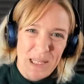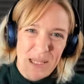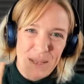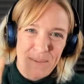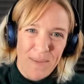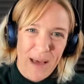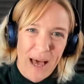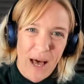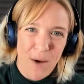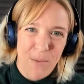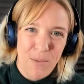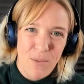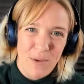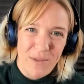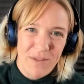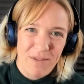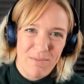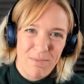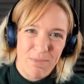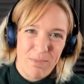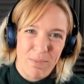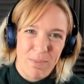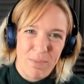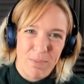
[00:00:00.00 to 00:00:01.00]
some help with
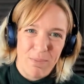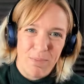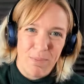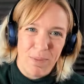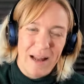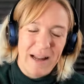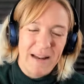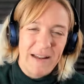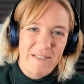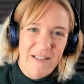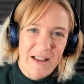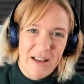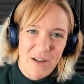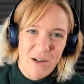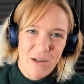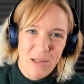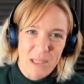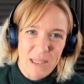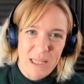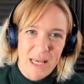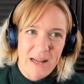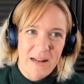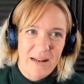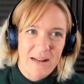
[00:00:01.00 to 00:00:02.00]
planning that
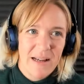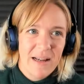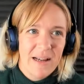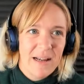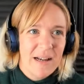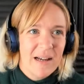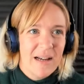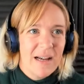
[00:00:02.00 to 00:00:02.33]
content.